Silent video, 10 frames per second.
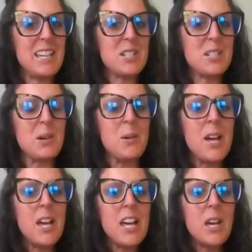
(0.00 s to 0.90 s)
So,
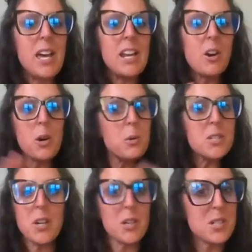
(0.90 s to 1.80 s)
and our own
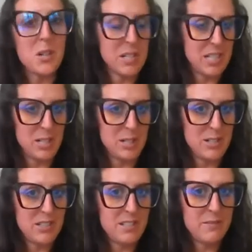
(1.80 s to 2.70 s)
dogs aren't here
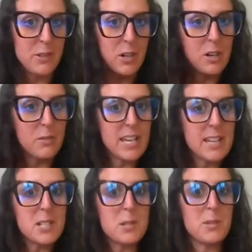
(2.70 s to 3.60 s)
for our
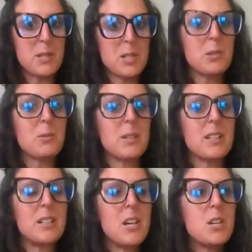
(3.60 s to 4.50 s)
guests with
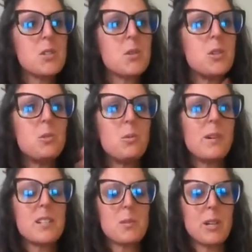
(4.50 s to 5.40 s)
children. So you
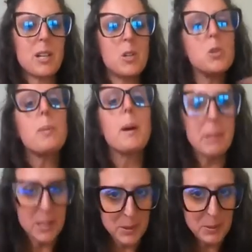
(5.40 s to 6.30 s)
want to bring a new
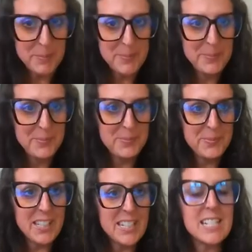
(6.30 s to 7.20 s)
puppy home?
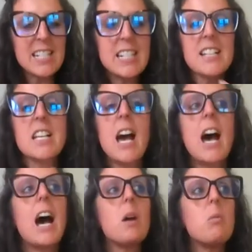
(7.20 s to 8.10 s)
And he said, yes,
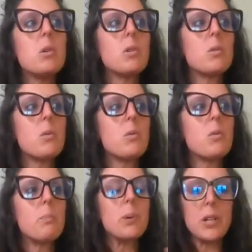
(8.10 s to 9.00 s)
I will
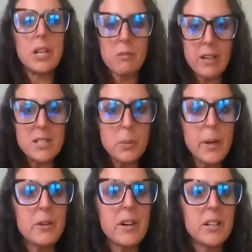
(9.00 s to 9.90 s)
put a red
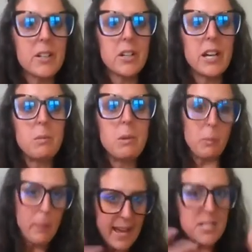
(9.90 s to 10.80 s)
sweater on her and we will
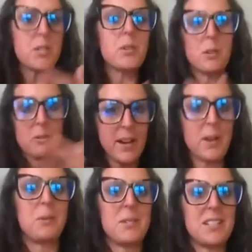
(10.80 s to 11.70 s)
pass her around.